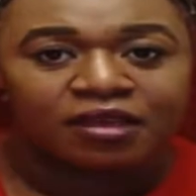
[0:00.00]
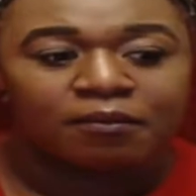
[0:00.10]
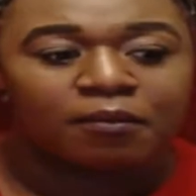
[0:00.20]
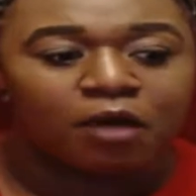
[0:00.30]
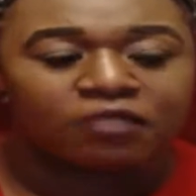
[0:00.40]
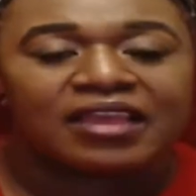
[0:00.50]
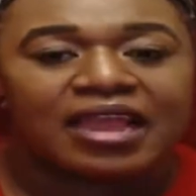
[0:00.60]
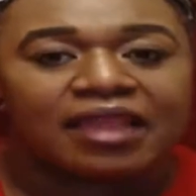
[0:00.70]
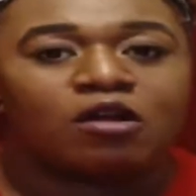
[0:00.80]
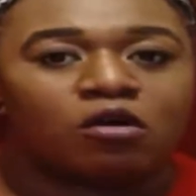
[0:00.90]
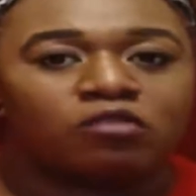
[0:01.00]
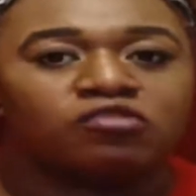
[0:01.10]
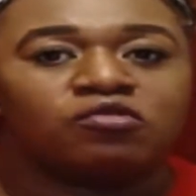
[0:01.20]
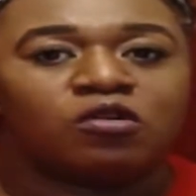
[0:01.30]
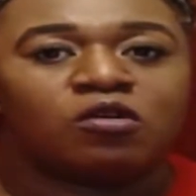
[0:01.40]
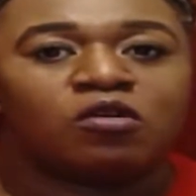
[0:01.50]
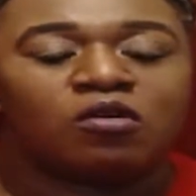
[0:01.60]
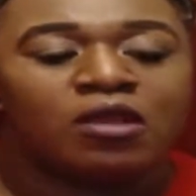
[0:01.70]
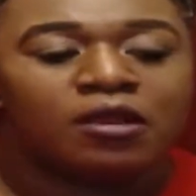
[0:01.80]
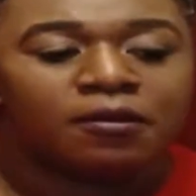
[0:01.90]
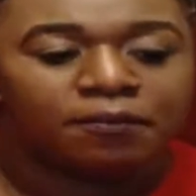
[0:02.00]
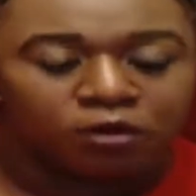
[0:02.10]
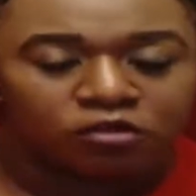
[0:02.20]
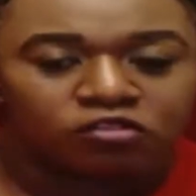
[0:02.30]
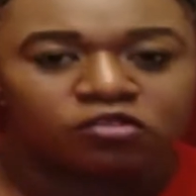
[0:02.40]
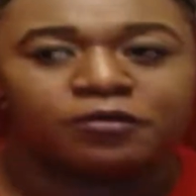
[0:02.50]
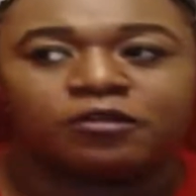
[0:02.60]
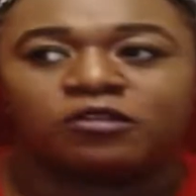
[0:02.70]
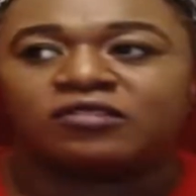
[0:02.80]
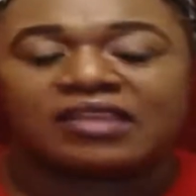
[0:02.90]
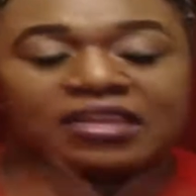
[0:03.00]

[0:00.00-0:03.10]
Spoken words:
multicultural booktubers